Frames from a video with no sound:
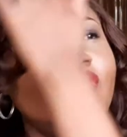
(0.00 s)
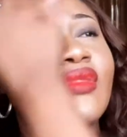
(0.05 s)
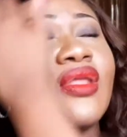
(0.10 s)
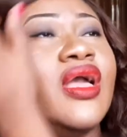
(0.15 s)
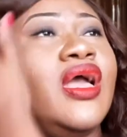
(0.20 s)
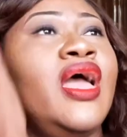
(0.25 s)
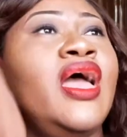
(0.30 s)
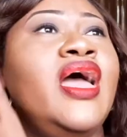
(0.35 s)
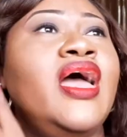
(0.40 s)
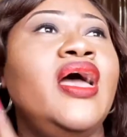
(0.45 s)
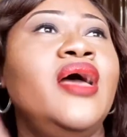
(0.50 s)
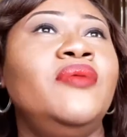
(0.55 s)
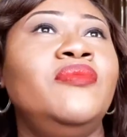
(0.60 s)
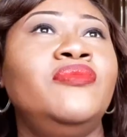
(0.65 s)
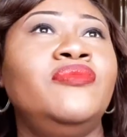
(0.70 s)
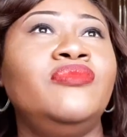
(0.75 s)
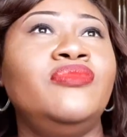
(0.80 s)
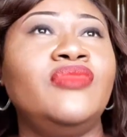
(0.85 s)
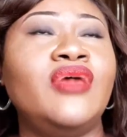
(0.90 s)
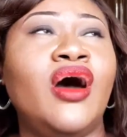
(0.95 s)

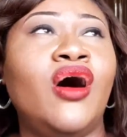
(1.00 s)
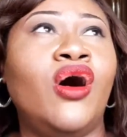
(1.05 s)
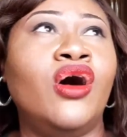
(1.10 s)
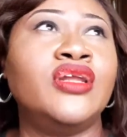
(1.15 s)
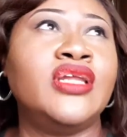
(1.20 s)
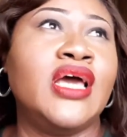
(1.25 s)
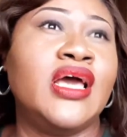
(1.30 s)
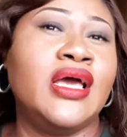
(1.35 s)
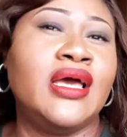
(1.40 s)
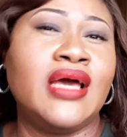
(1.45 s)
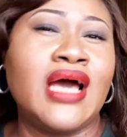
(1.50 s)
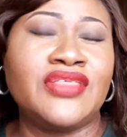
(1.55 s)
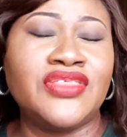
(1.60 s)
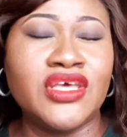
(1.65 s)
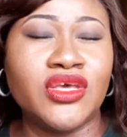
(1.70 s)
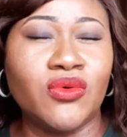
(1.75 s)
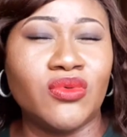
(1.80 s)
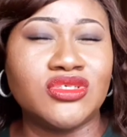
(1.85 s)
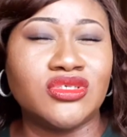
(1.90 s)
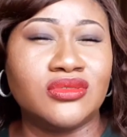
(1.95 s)
I
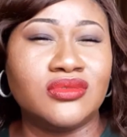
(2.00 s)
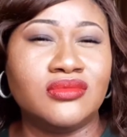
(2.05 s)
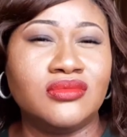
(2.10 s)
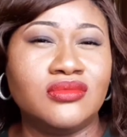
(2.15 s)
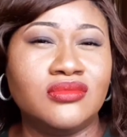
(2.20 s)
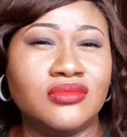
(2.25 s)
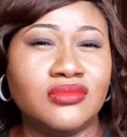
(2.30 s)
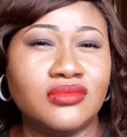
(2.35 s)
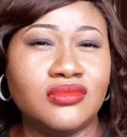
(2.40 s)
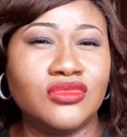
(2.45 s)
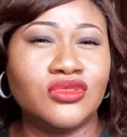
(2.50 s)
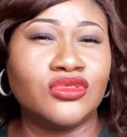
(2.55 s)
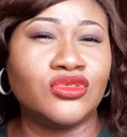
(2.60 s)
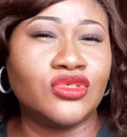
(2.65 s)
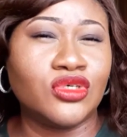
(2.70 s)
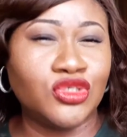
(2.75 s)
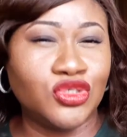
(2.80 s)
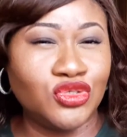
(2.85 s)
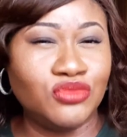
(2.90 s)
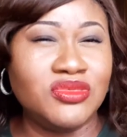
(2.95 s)
think it was on
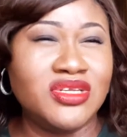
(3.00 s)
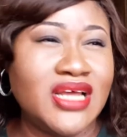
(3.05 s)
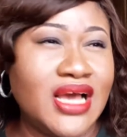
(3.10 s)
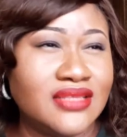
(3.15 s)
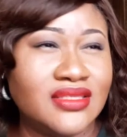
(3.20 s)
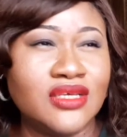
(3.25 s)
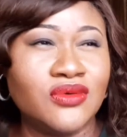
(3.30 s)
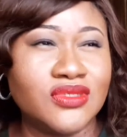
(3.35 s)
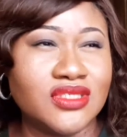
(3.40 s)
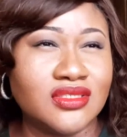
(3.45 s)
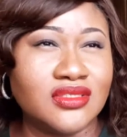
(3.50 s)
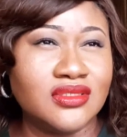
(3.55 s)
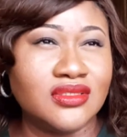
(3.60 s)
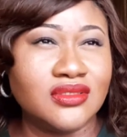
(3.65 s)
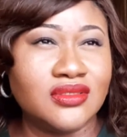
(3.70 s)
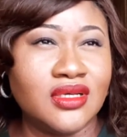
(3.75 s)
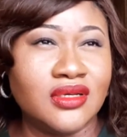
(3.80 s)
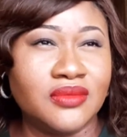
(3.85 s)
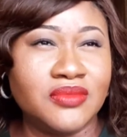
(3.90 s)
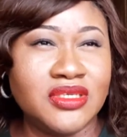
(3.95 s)
social media, I think it was on
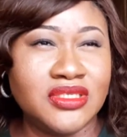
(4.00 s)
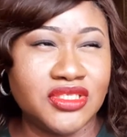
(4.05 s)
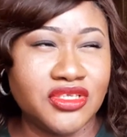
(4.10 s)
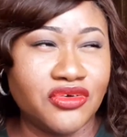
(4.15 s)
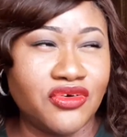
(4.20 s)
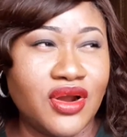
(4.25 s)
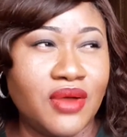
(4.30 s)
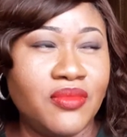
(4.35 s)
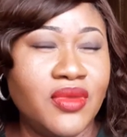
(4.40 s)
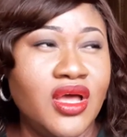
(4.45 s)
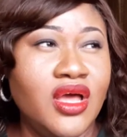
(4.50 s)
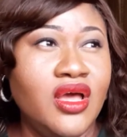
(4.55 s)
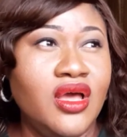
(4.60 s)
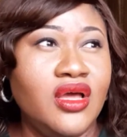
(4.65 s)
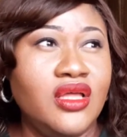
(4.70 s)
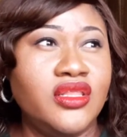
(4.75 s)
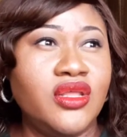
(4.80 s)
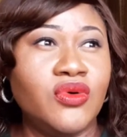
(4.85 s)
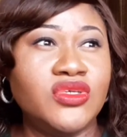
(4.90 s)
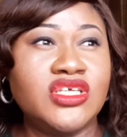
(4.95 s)
Instagram,
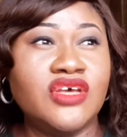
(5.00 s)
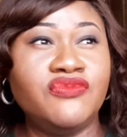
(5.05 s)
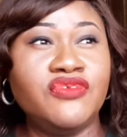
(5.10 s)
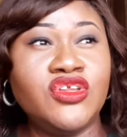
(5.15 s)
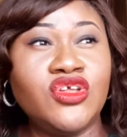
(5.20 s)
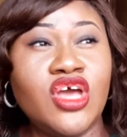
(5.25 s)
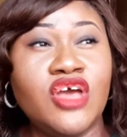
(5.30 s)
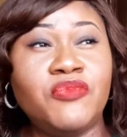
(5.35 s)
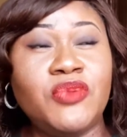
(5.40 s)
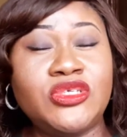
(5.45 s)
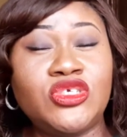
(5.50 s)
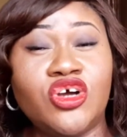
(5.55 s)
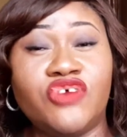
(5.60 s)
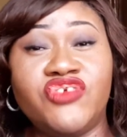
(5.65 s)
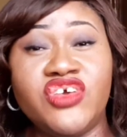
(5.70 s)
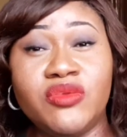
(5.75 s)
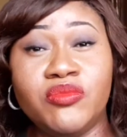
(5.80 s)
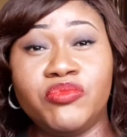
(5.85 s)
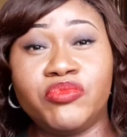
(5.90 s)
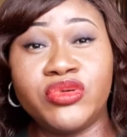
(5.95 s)
there was a picture of
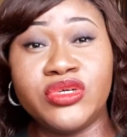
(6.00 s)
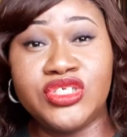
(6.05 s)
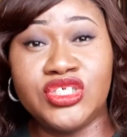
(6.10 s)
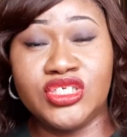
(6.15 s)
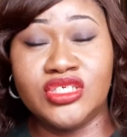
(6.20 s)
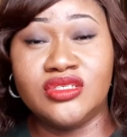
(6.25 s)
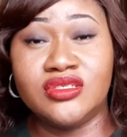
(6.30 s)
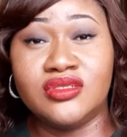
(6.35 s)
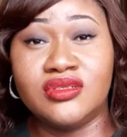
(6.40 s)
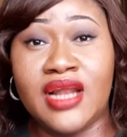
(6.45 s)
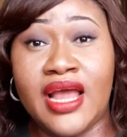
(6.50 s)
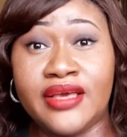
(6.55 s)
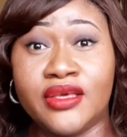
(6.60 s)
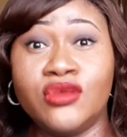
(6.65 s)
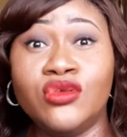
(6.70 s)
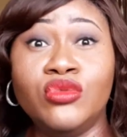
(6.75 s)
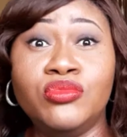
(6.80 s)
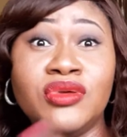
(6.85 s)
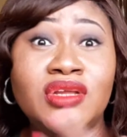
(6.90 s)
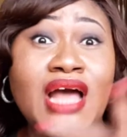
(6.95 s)
him preaching, like
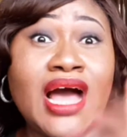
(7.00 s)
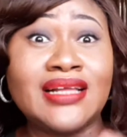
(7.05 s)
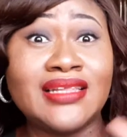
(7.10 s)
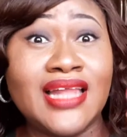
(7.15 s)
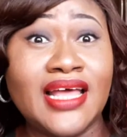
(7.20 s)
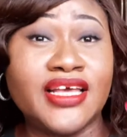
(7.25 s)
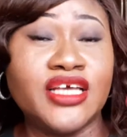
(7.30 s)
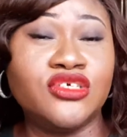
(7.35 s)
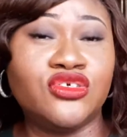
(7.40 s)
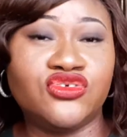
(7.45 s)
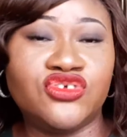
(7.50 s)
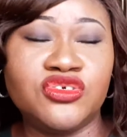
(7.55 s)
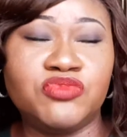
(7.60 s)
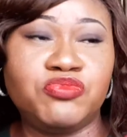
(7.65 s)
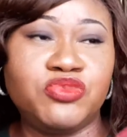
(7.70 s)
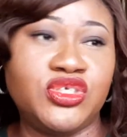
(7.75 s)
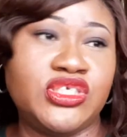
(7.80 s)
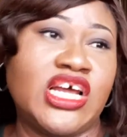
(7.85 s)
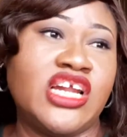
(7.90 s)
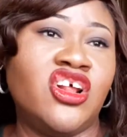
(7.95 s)
acting like a street
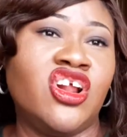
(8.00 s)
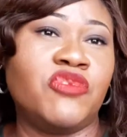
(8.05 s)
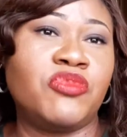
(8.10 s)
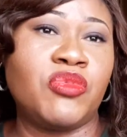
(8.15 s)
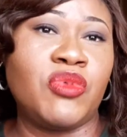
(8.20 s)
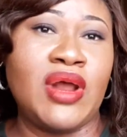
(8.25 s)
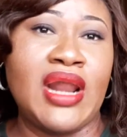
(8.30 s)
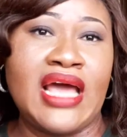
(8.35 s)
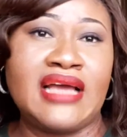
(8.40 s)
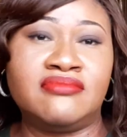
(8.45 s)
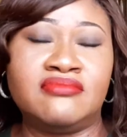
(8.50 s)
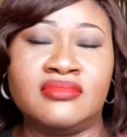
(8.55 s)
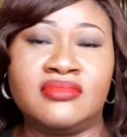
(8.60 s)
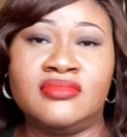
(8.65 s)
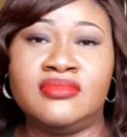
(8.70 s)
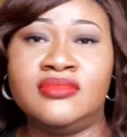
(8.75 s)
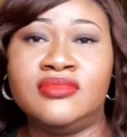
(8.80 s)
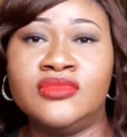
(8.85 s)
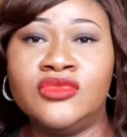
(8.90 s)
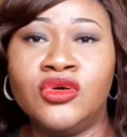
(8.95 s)
preacher, and a lot of people were like,
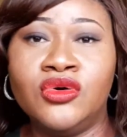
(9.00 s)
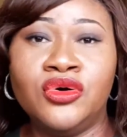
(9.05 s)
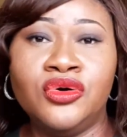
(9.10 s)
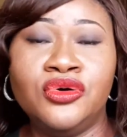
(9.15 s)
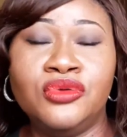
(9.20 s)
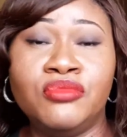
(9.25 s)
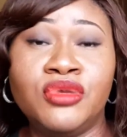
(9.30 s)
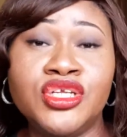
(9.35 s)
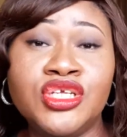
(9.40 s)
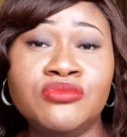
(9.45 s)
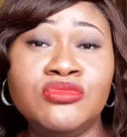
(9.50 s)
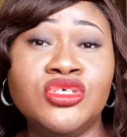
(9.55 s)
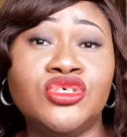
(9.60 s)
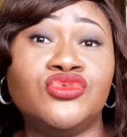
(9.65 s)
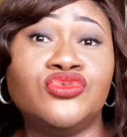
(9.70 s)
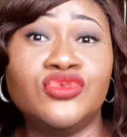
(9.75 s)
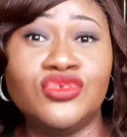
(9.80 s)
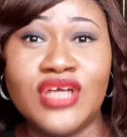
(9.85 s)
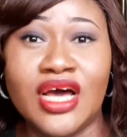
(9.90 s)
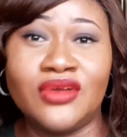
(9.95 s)
oh, money means
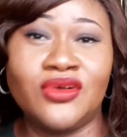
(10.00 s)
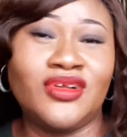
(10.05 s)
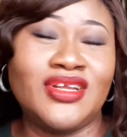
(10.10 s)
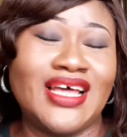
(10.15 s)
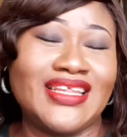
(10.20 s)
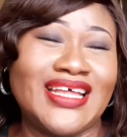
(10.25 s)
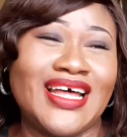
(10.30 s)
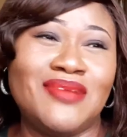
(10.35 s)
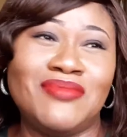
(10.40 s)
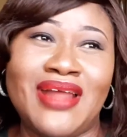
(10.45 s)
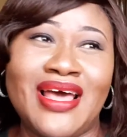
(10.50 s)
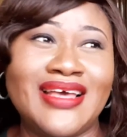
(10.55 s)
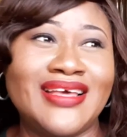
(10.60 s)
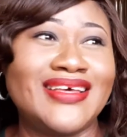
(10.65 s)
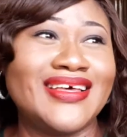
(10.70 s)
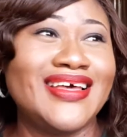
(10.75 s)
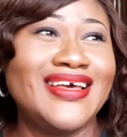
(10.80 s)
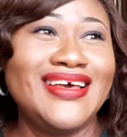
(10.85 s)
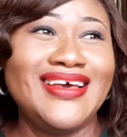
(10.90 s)
rude and all that. I'm like,